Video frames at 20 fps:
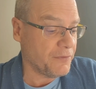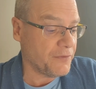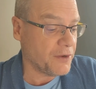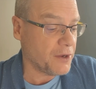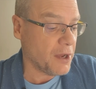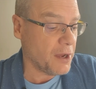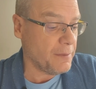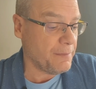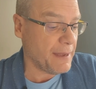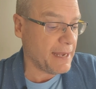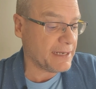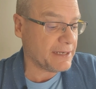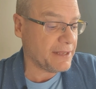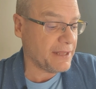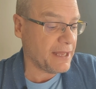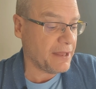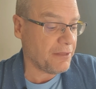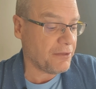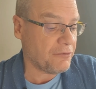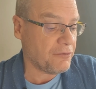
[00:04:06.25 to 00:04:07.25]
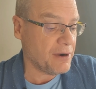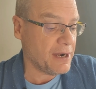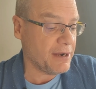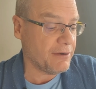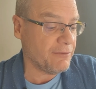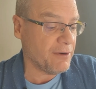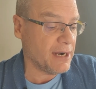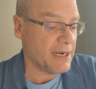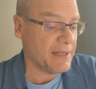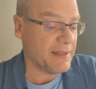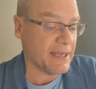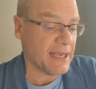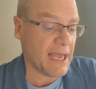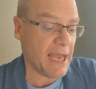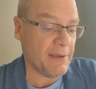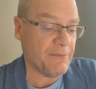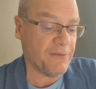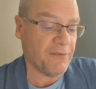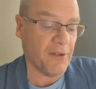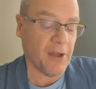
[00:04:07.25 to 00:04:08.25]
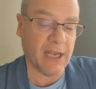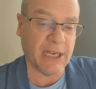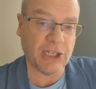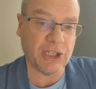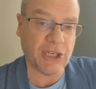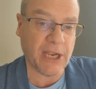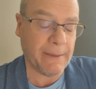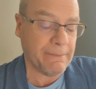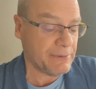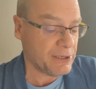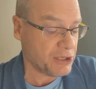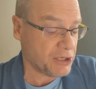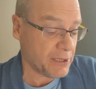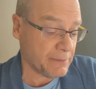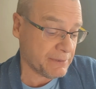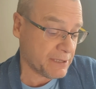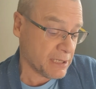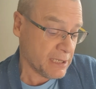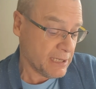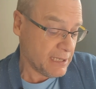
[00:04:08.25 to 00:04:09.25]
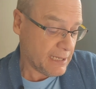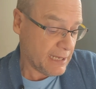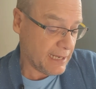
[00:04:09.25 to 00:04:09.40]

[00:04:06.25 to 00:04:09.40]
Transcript: if you go back to that thrilling run in the Cape Flying Championships,